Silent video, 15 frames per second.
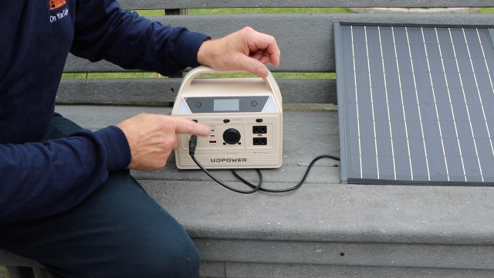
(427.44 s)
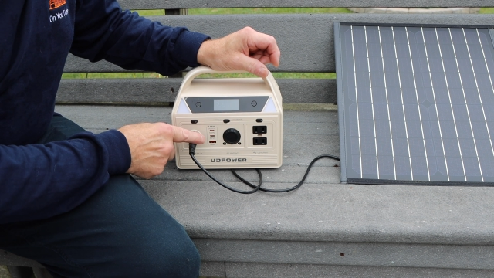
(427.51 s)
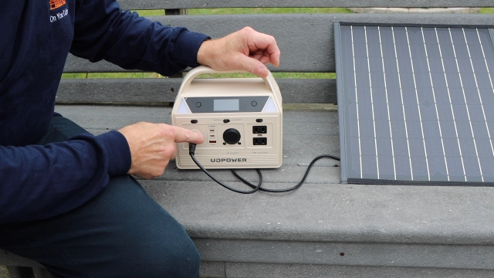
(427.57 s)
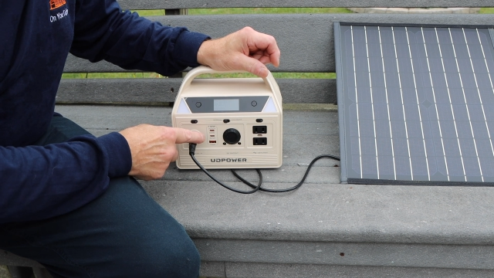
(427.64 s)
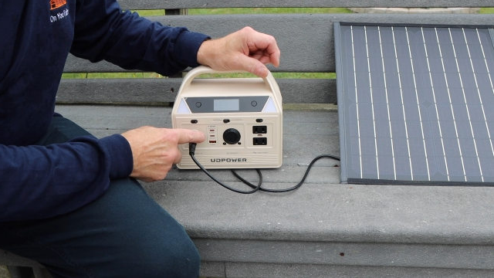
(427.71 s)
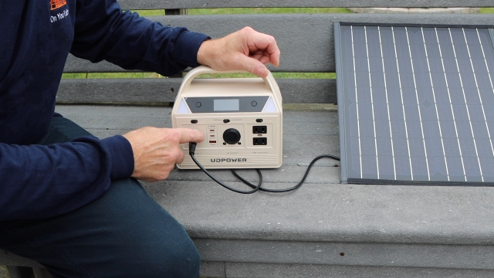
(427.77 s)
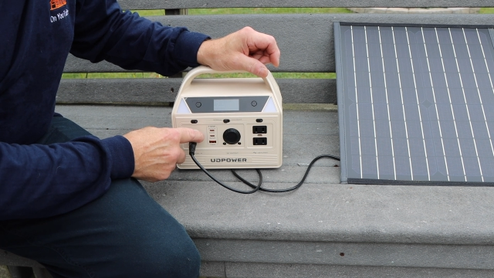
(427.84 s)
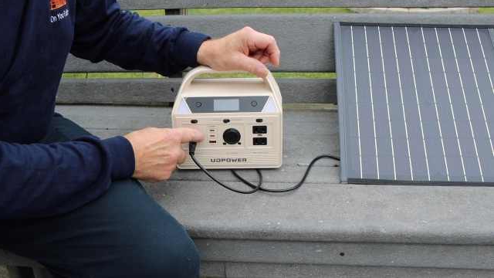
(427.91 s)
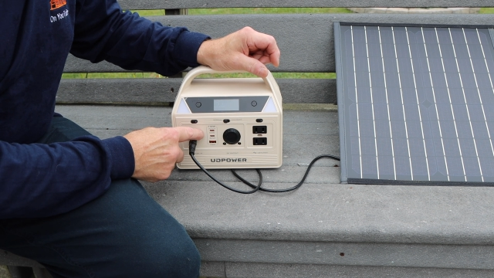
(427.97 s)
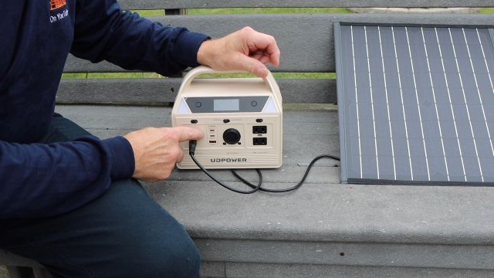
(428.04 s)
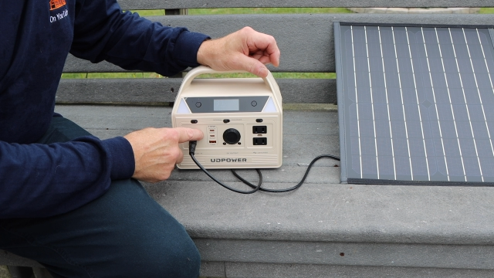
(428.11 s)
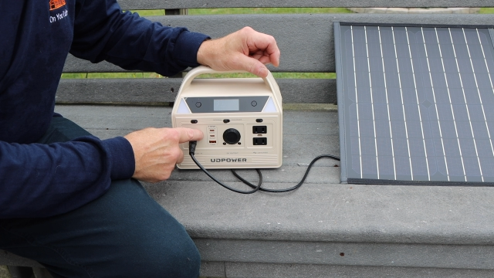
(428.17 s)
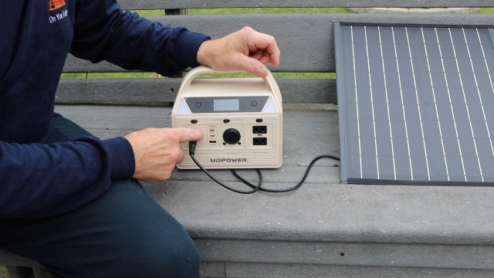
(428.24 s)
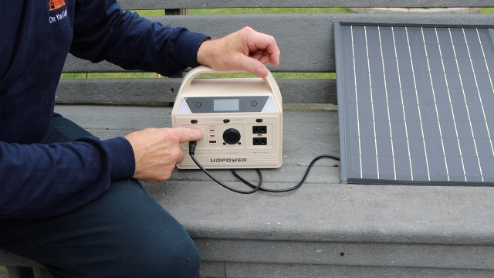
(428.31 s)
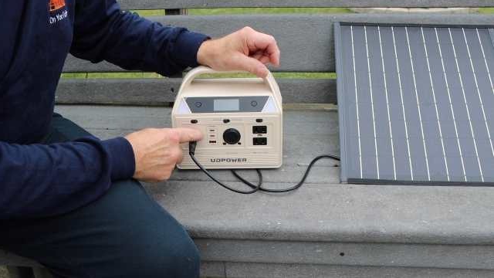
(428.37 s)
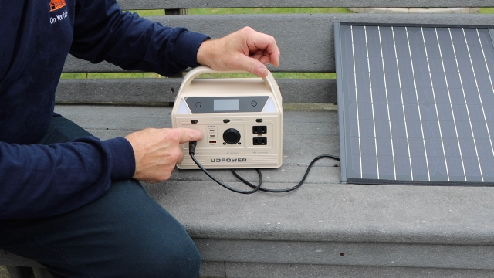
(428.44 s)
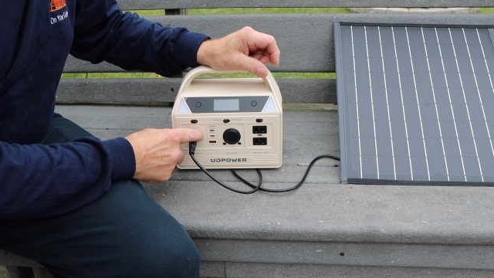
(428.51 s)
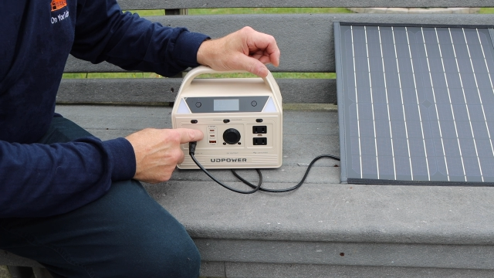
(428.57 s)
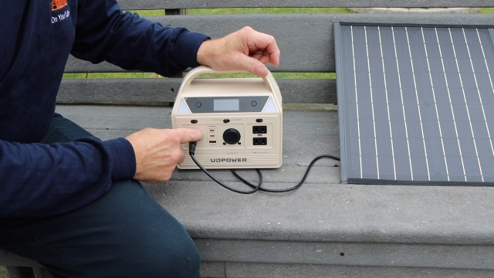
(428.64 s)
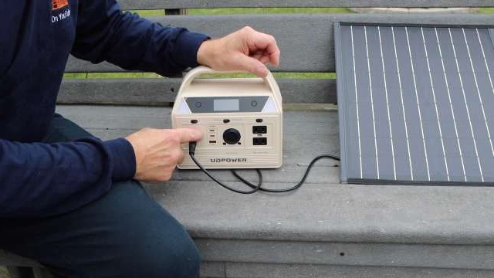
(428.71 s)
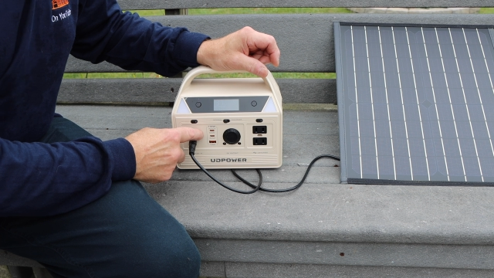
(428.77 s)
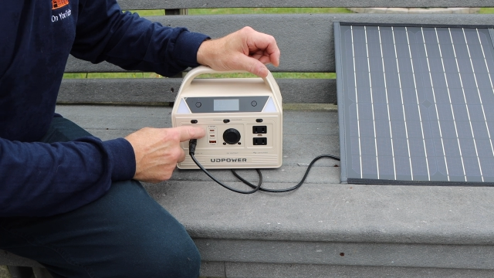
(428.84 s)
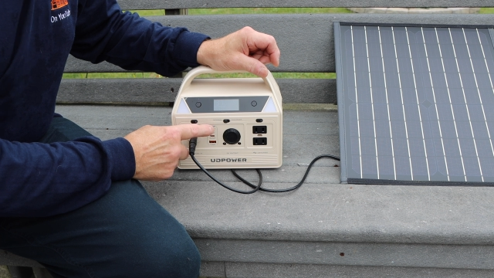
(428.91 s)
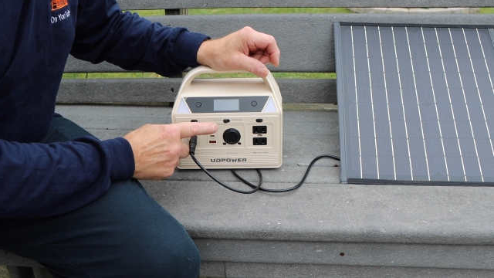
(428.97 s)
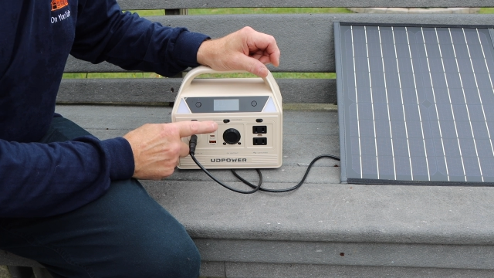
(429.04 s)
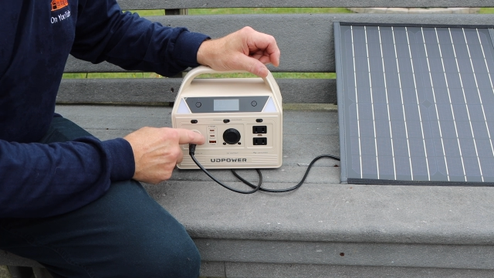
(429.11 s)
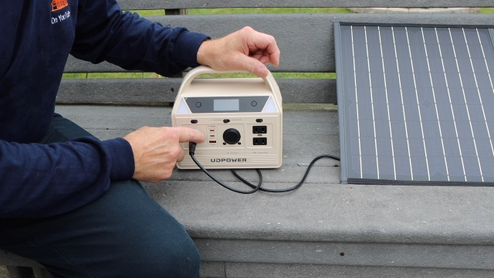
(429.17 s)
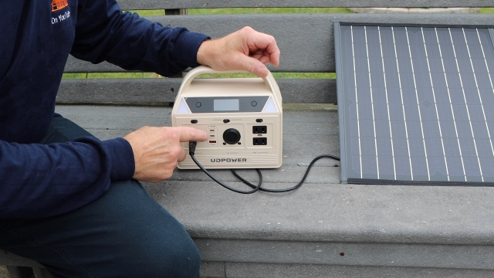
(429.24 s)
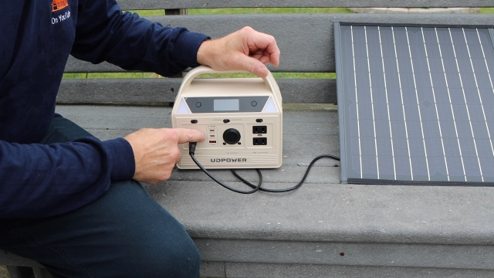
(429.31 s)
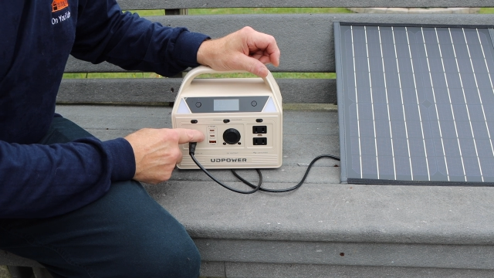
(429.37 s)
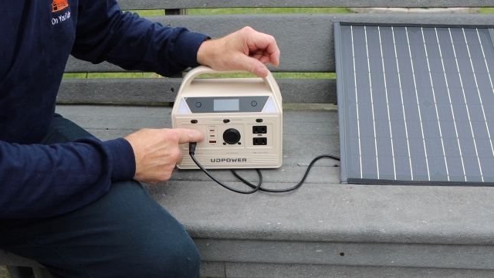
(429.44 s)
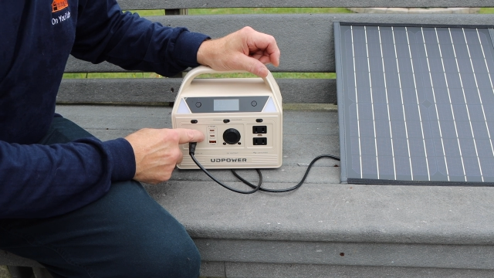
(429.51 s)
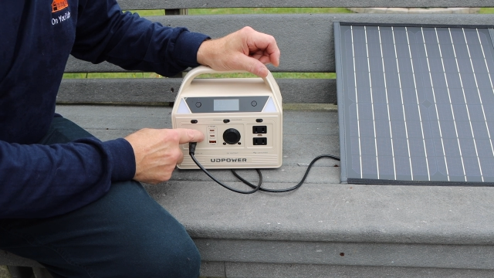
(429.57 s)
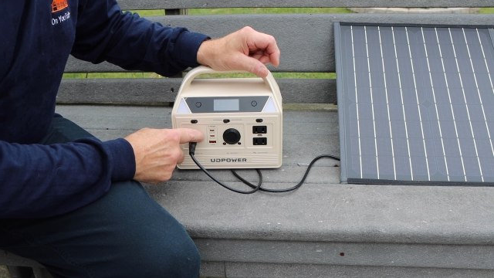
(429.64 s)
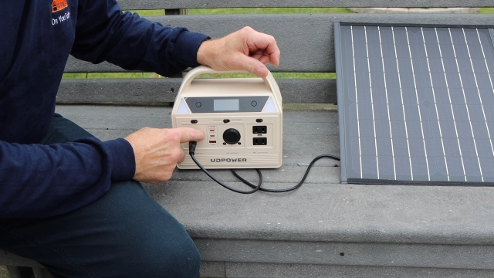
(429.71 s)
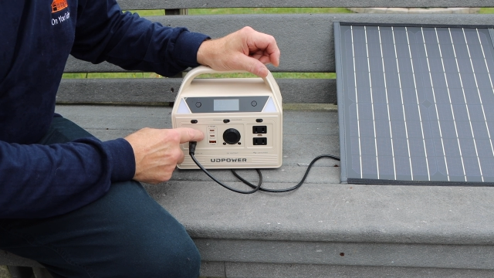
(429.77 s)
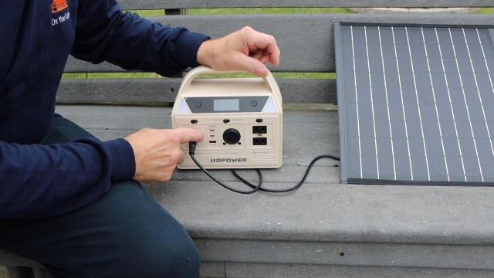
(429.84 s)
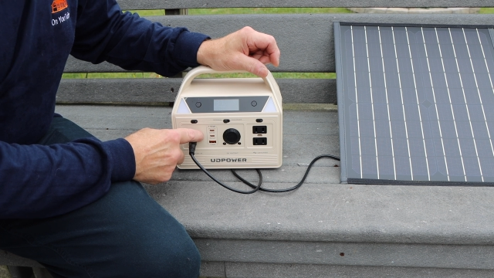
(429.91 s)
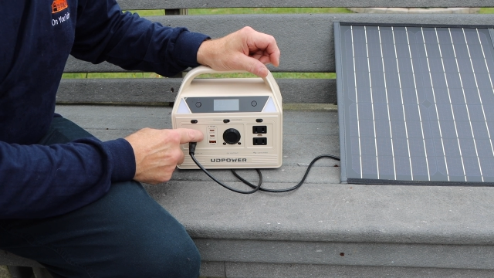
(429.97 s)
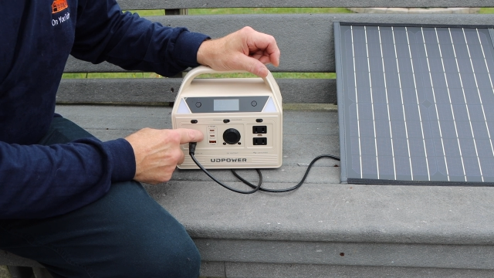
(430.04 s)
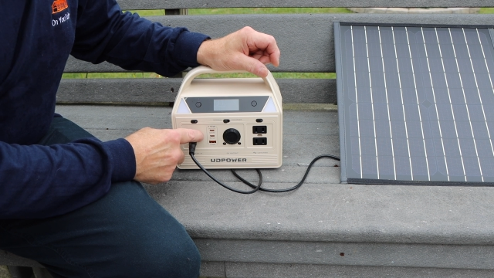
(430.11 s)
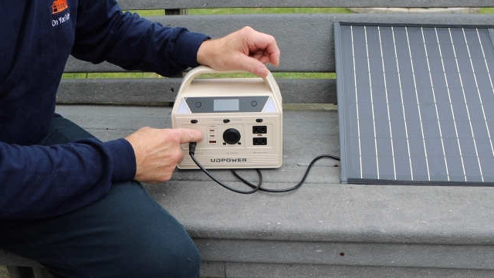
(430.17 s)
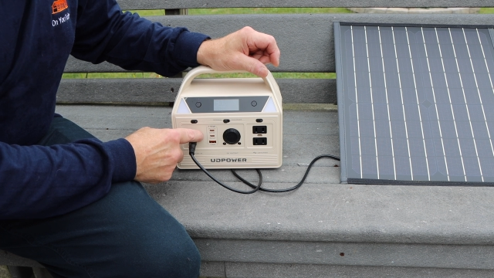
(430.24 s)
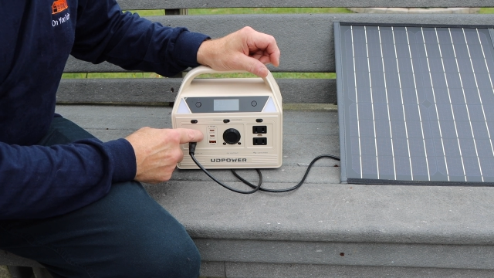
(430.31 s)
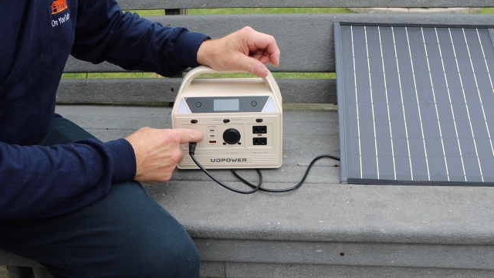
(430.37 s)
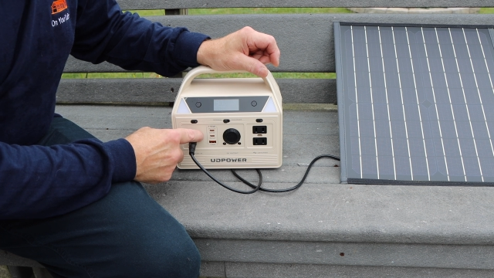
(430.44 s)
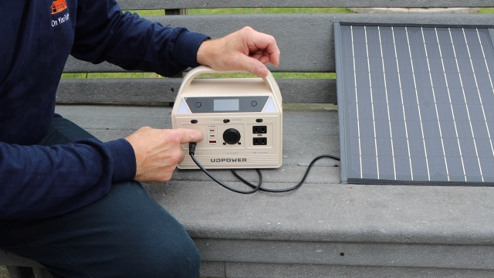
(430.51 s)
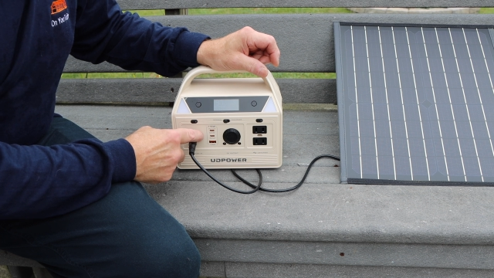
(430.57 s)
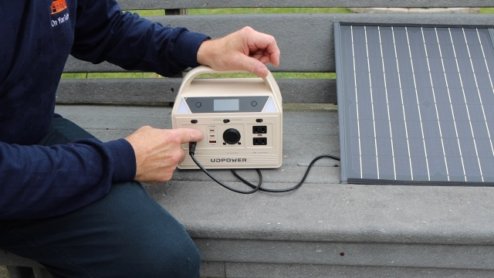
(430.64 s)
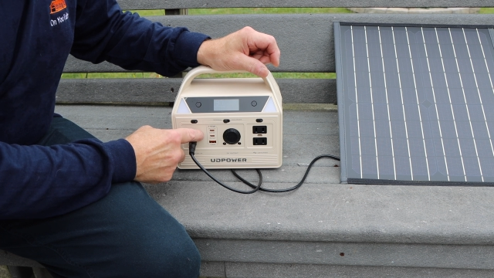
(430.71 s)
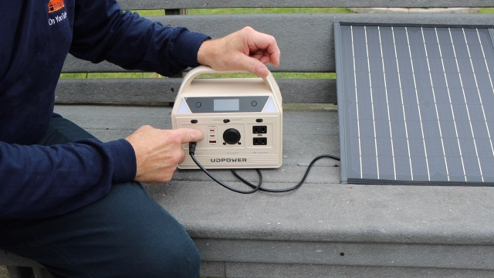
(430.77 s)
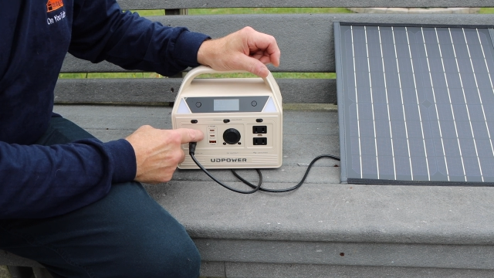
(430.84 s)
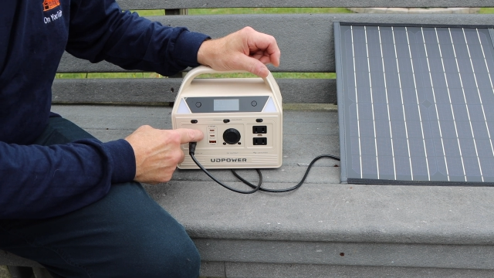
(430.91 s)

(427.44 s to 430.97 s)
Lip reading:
(no speaker visible)